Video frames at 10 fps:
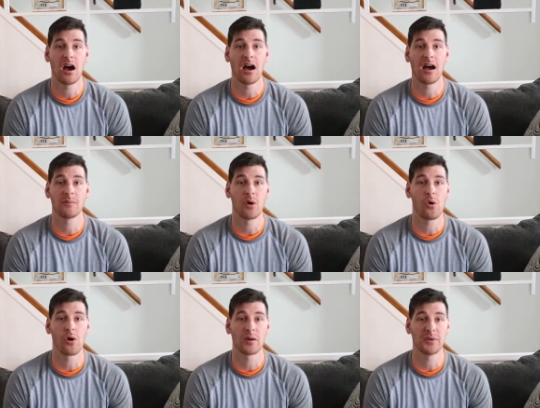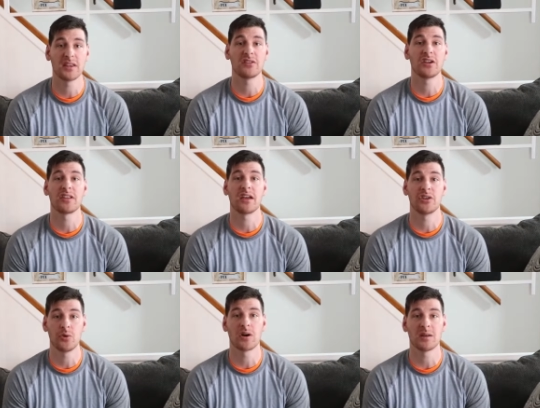um, or be the leader that
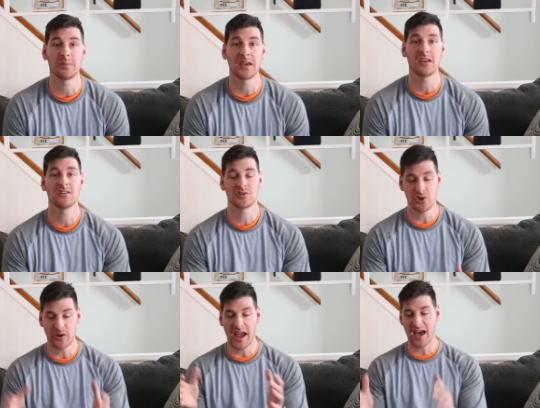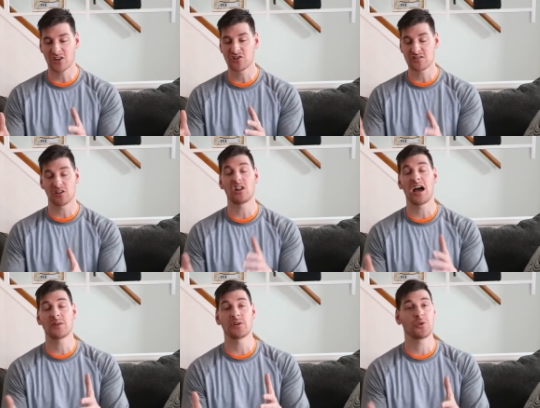you want to be so your actions
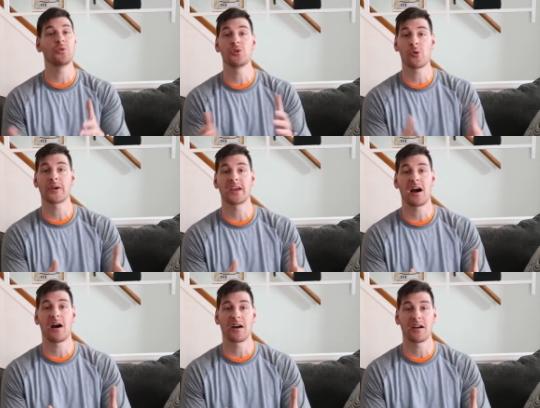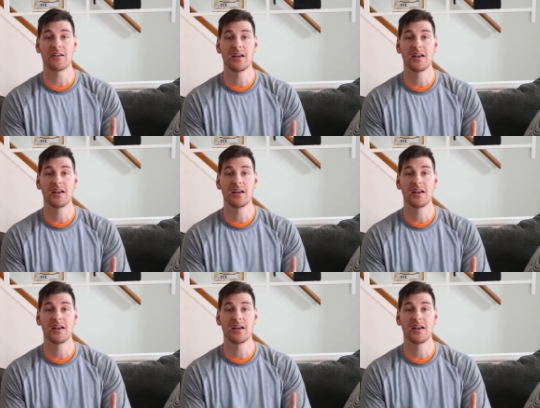align with who you already are.